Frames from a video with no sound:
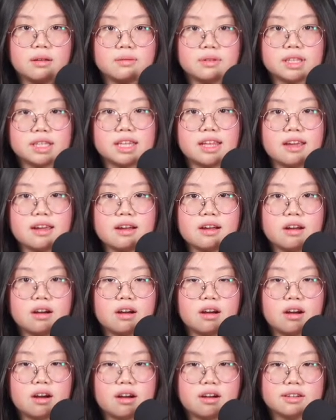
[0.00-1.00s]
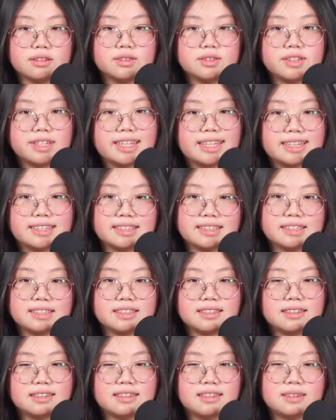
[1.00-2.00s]
Um, there are three
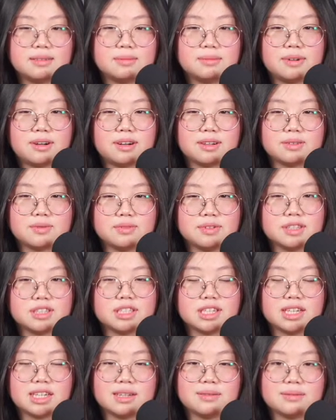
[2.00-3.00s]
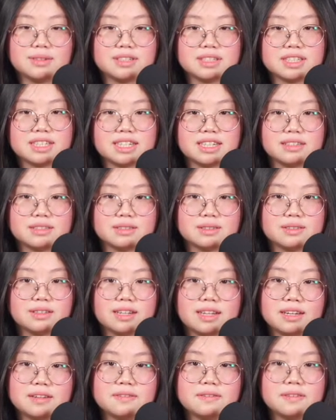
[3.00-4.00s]
additional parts which animal cells
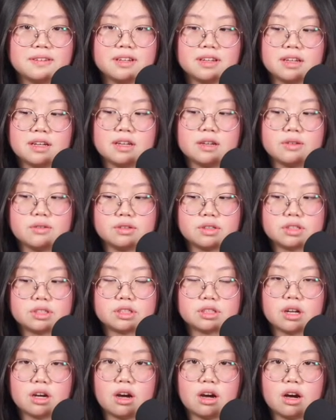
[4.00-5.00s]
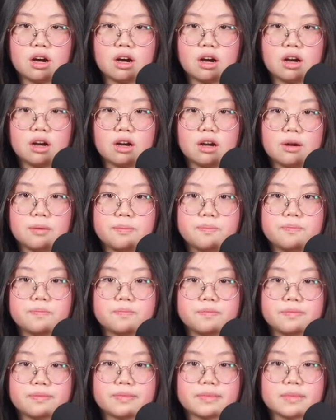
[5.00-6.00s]
don't have, which are
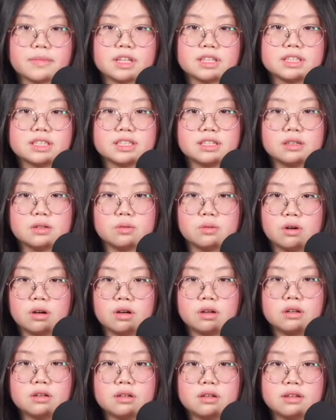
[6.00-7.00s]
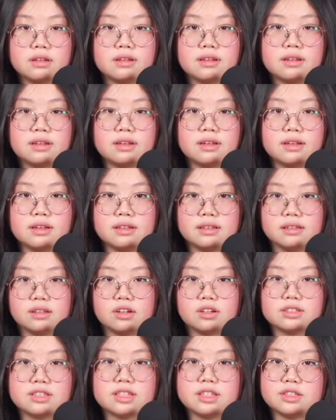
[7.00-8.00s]
cell wall,
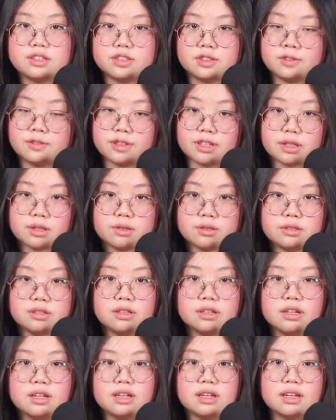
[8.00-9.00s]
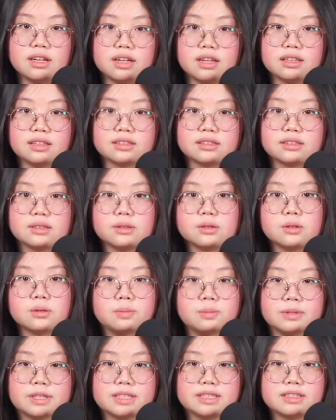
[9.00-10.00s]
and large central vacuole, and
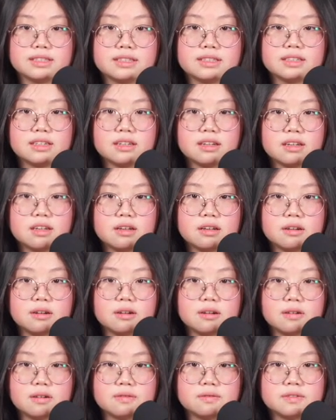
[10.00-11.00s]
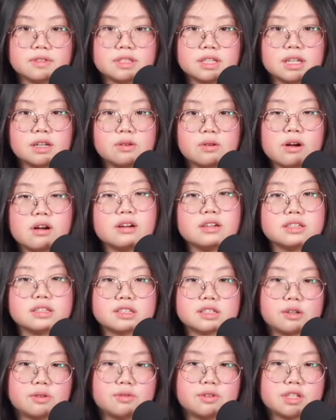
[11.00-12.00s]
chloroplast. Um, cell wall
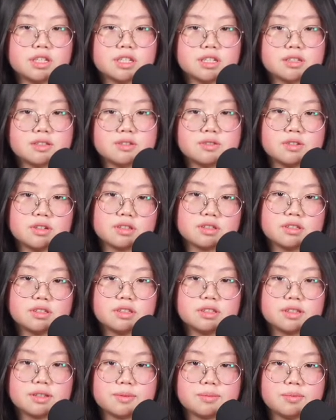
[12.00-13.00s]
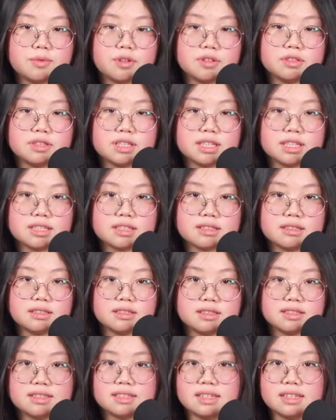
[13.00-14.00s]
is a rigid structure that protects
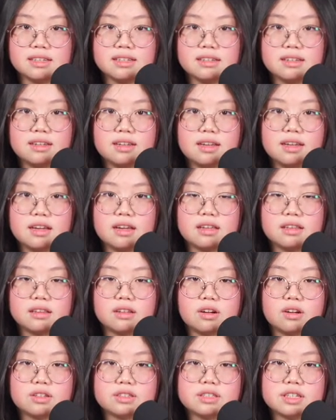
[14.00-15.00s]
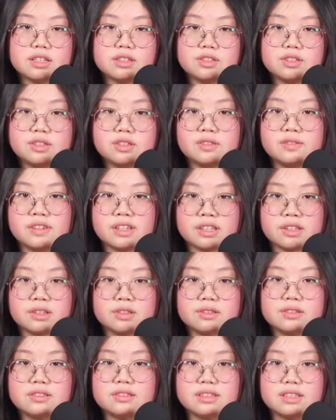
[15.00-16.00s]
the cell, and large central
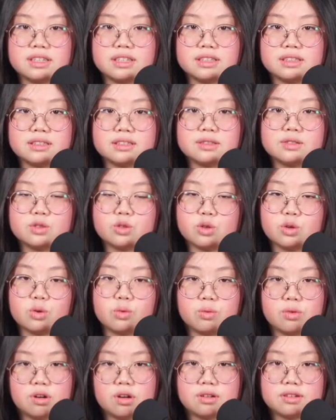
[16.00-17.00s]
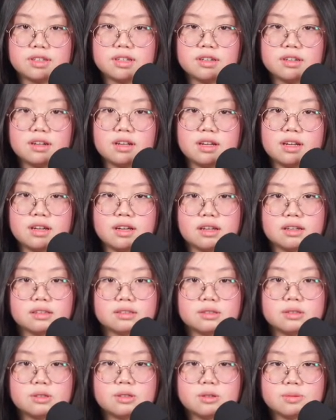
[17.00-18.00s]
vacuole it stores water,
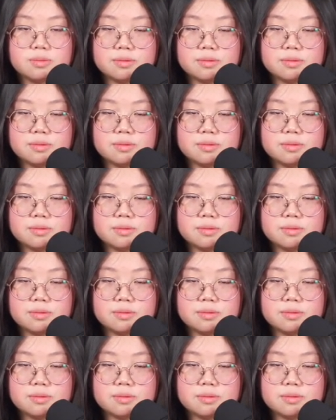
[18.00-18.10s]
and